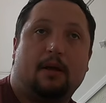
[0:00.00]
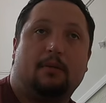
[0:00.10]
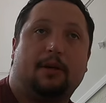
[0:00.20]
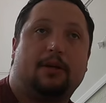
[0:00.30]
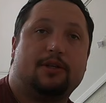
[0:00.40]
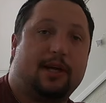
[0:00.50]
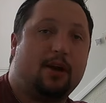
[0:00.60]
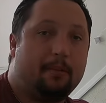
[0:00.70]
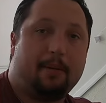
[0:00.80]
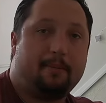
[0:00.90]
because they're
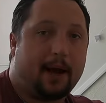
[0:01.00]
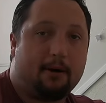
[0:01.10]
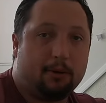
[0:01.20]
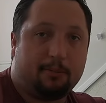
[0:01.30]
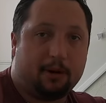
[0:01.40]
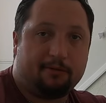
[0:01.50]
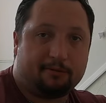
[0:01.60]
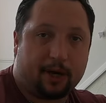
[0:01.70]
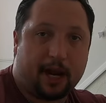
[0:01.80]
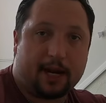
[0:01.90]
not being powered by
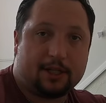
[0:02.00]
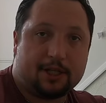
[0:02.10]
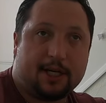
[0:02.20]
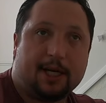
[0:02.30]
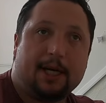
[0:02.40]
free energy.